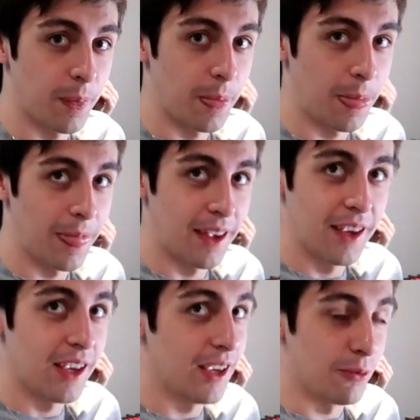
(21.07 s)
It Just ran
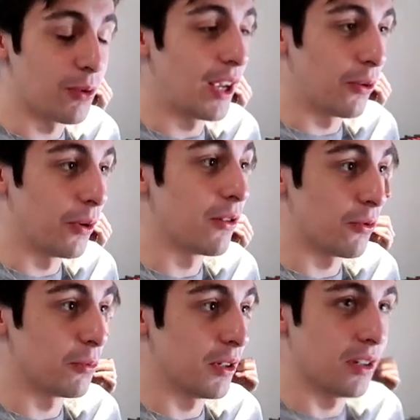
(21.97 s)
away. It ran away.
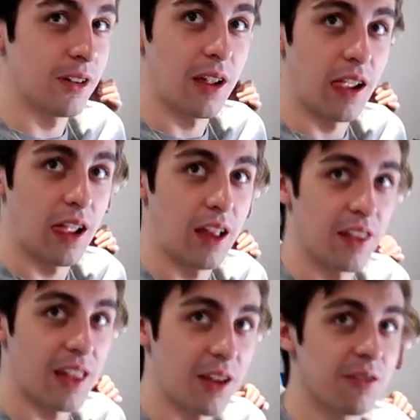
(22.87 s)
so that would be one of your
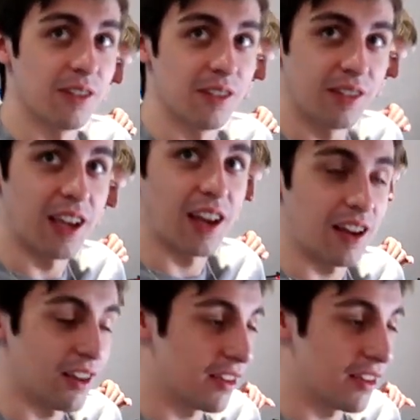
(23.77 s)
favorites you that, can catch. Yeah.